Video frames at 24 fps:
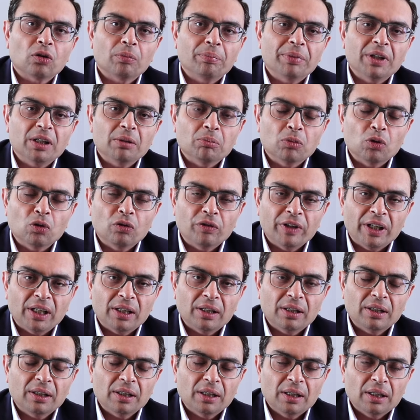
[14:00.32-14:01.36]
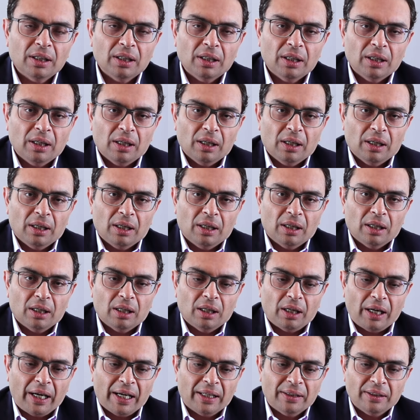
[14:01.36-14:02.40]
been moving uh,
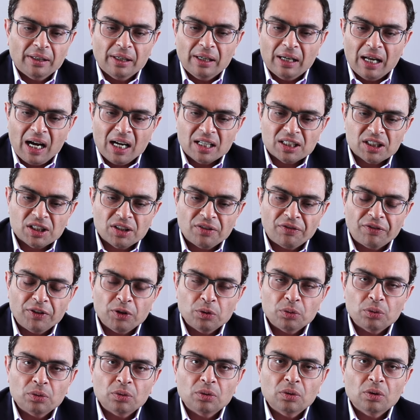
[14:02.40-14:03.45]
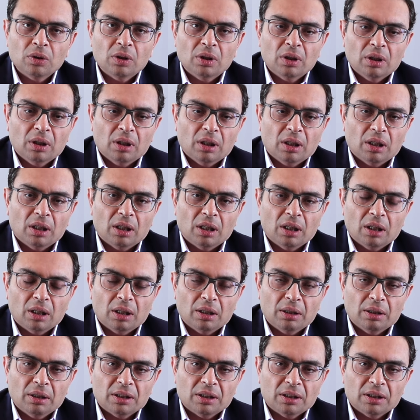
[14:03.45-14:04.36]
and the last few uh,